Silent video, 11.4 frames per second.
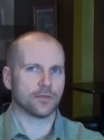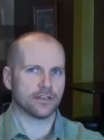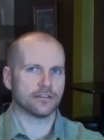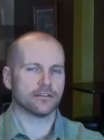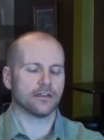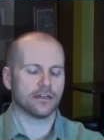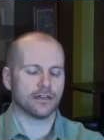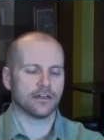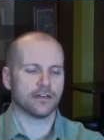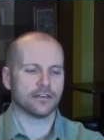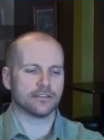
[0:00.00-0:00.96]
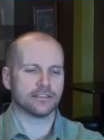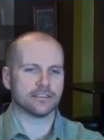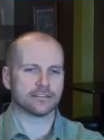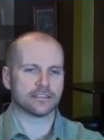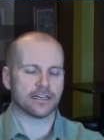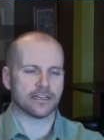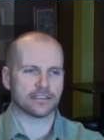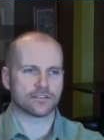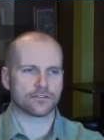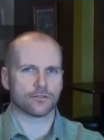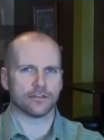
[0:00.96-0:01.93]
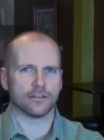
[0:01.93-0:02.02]
bit in kegs
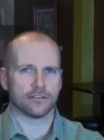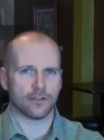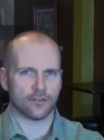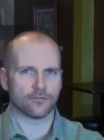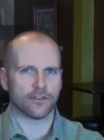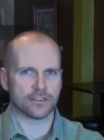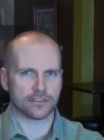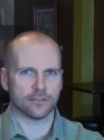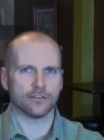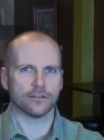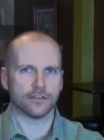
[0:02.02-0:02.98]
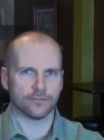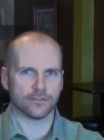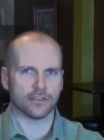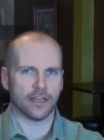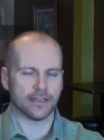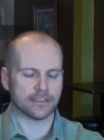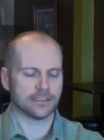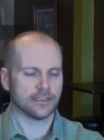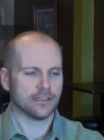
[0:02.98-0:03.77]
or in another vessel if you like,